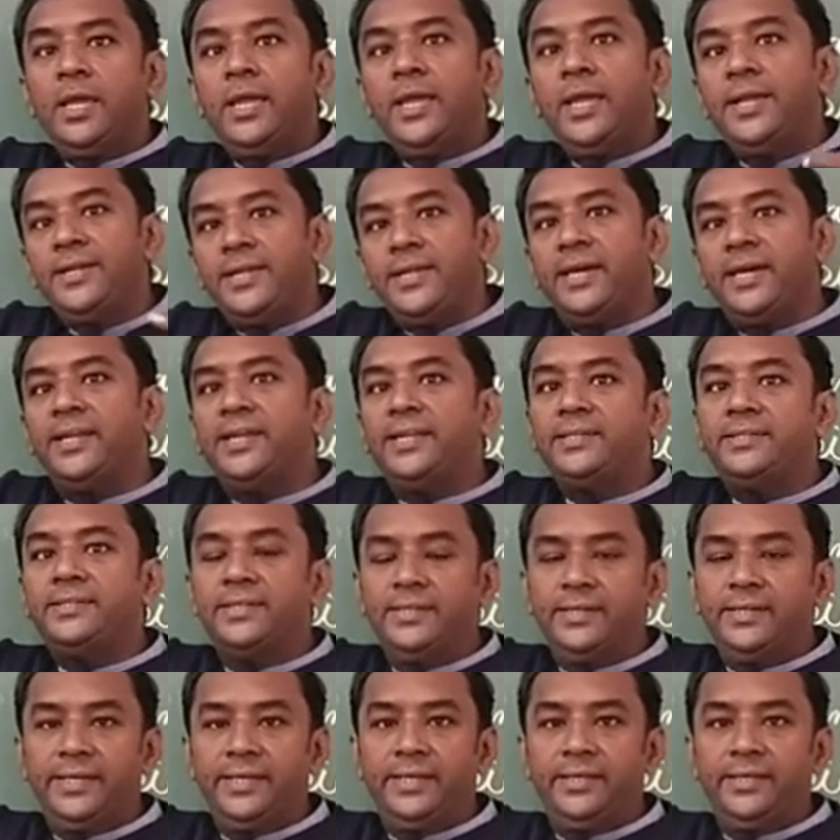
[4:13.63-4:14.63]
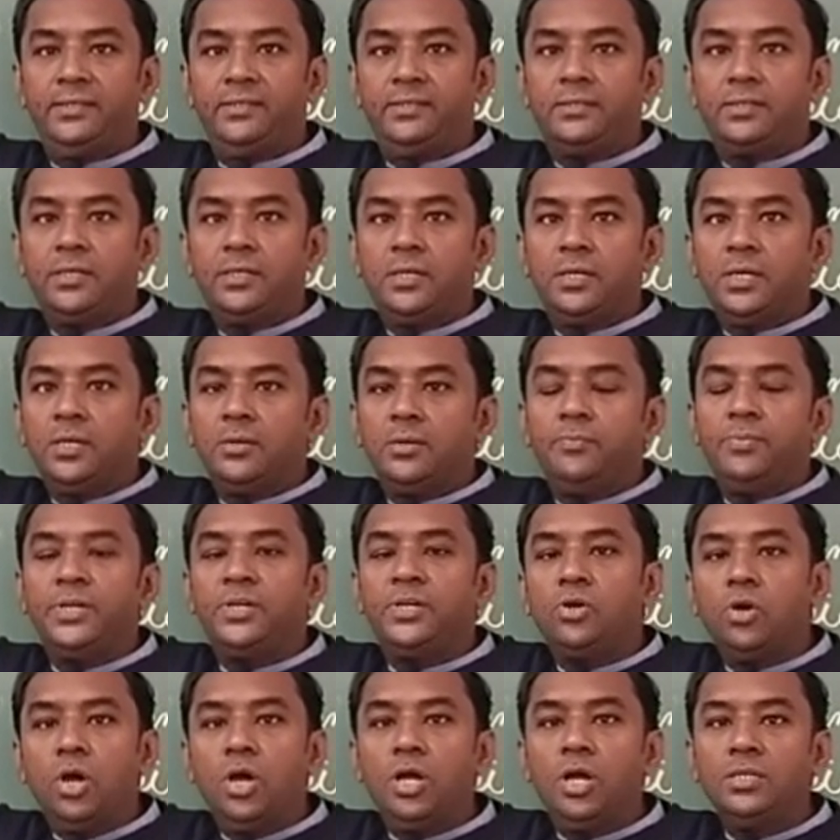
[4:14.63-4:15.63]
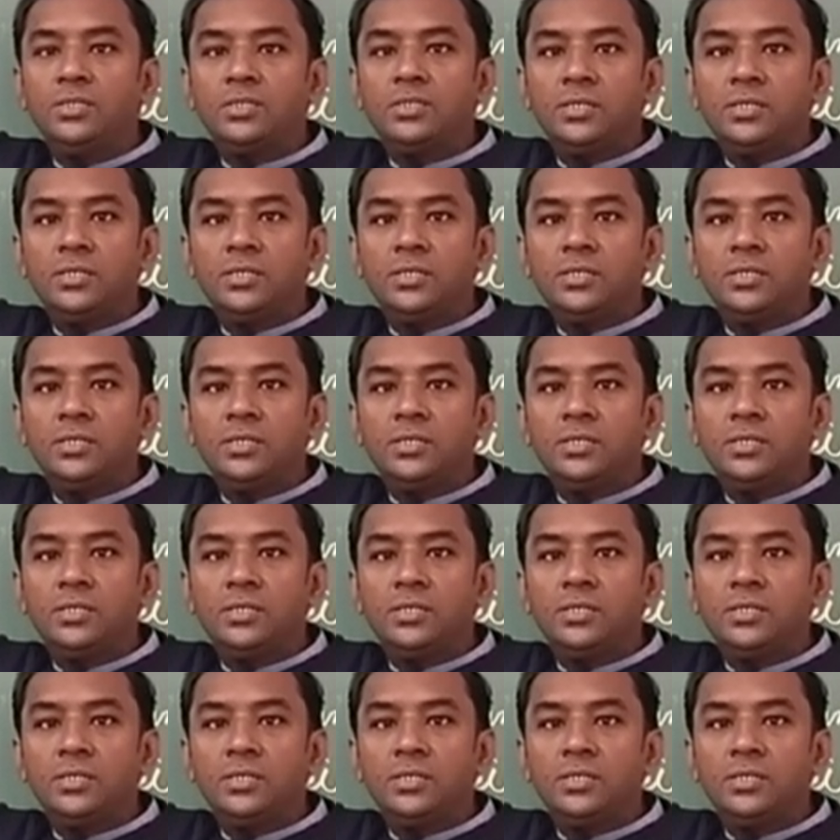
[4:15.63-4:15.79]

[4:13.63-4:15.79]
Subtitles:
indirect sentence, because